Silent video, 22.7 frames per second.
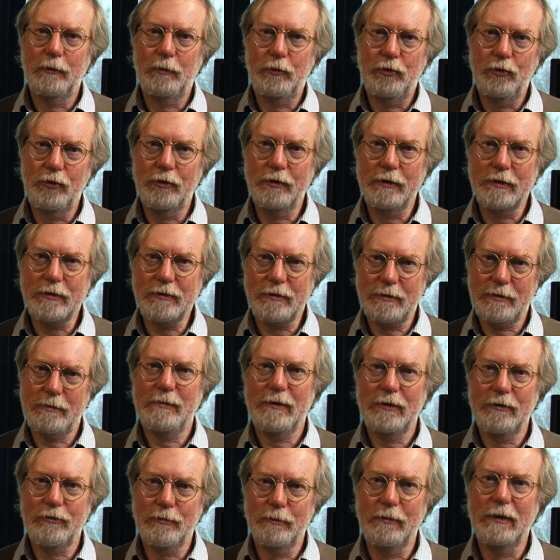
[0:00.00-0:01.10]
poorest,
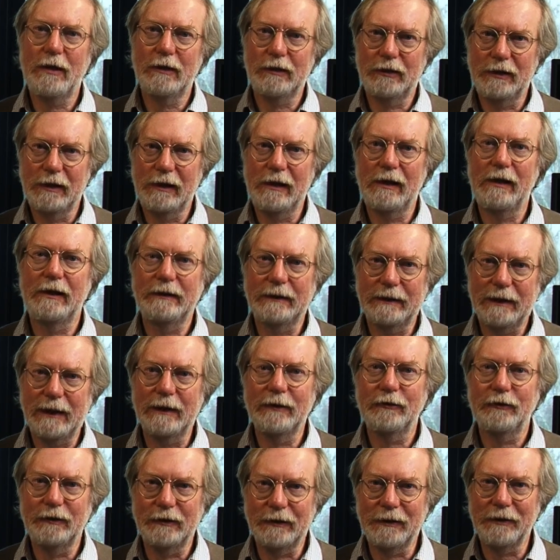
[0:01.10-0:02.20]
most marginalised
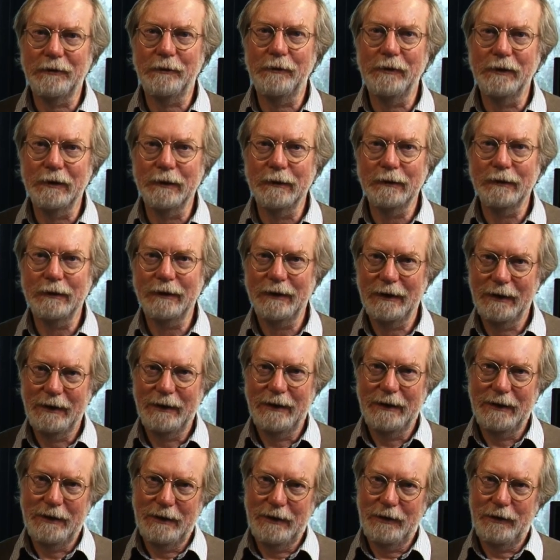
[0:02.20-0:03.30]
countries in the world
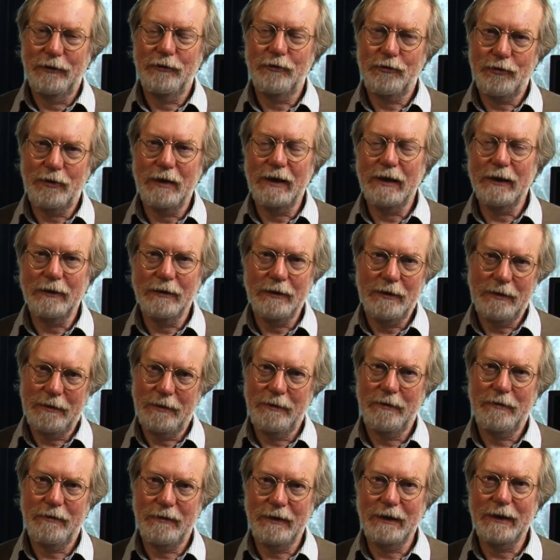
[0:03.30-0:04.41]
and try and
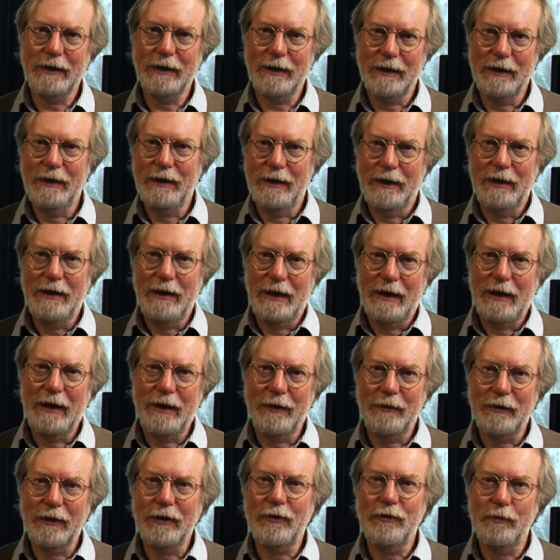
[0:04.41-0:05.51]
think
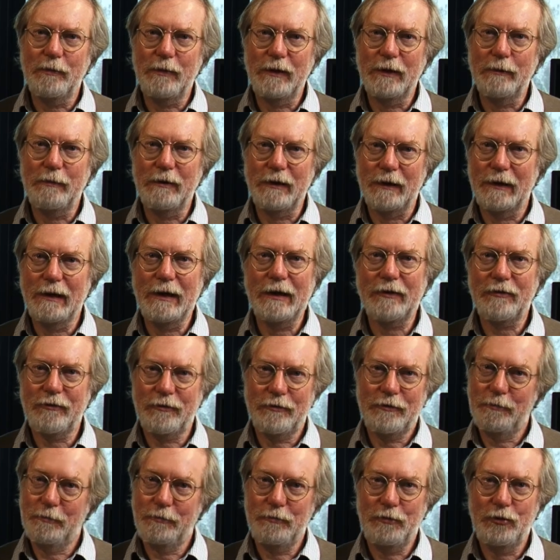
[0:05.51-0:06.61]
how they could be a bit
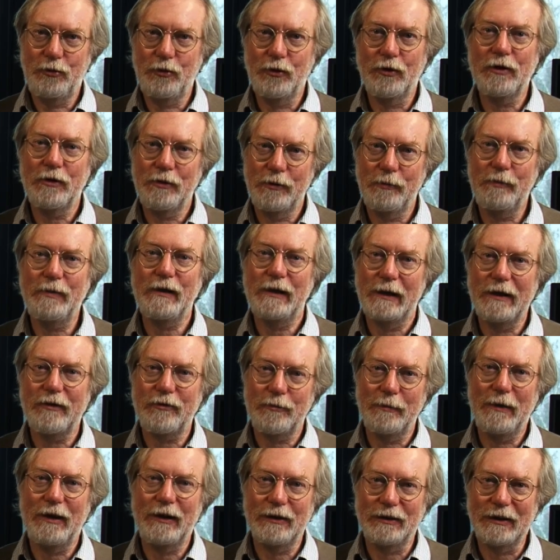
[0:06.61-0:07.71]
less poor, a bit less
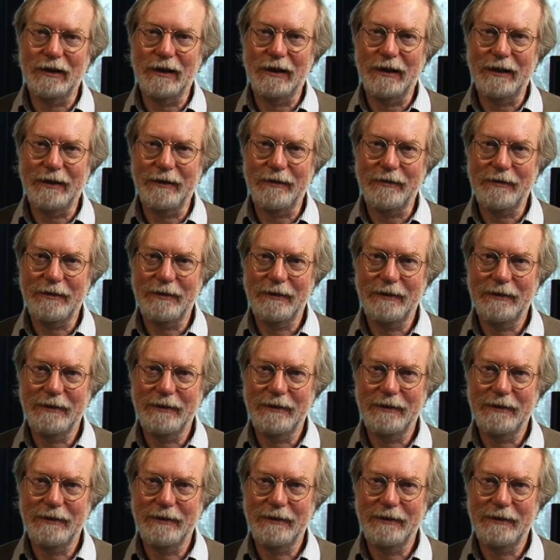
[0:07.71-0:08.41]
marginalised.